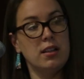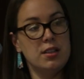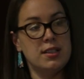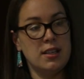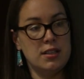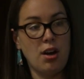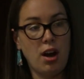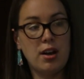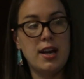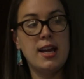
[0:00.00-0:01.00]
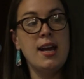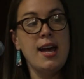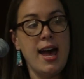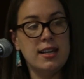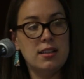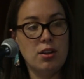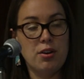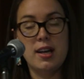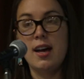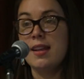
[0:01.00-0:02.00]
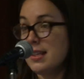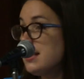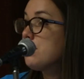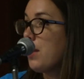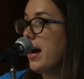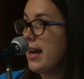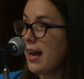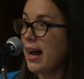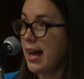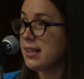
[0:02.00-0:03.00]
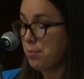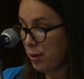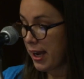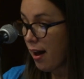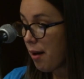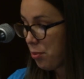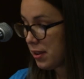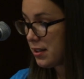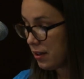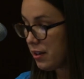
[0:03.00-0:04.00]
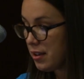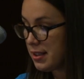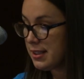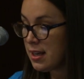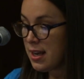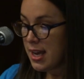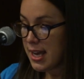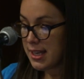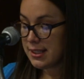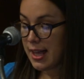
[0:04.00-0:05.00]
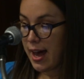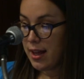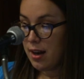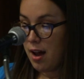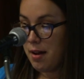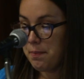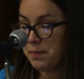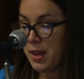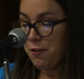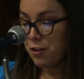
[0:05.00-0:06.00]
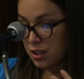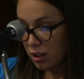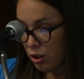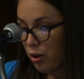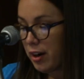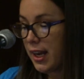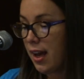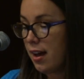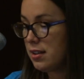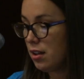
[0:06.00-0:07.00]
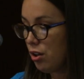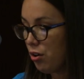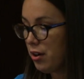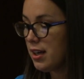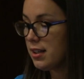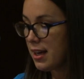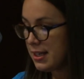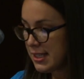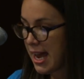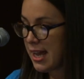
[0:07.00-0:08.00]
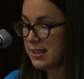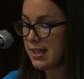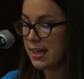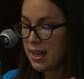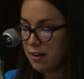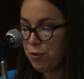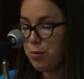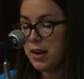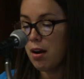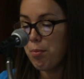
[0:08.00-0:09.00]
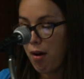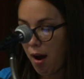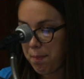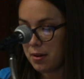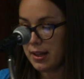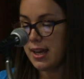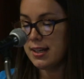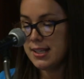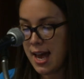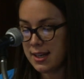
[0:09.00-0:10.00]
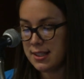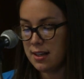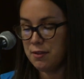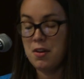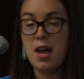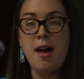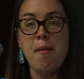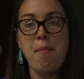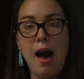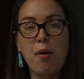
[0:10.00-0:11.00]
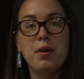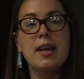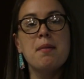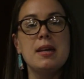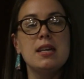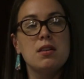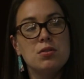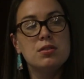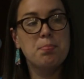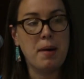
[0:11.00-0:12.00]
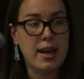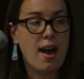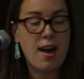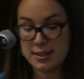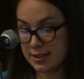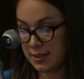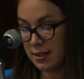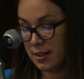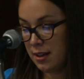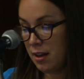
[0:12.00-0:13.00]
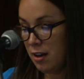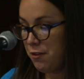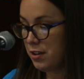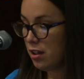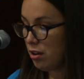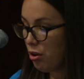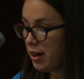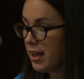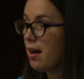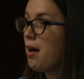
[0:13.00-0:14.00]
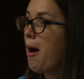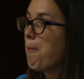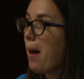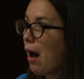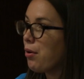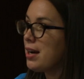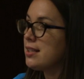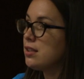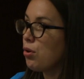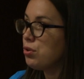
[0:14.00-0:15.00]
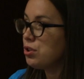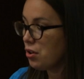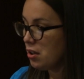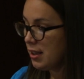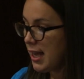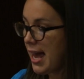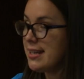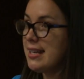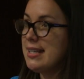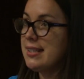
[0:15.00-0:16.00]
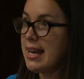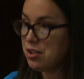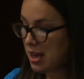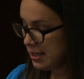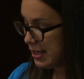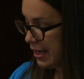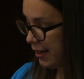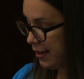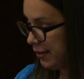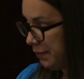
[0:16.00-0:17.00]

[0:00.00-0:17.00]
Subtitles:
Deleuze and Guattari and Deloria, and this is why I had to break up with Deleuze, is that for Deloria contends that if we are properly attentive, power can be used by us. For Deloria, power is social and it is agentic.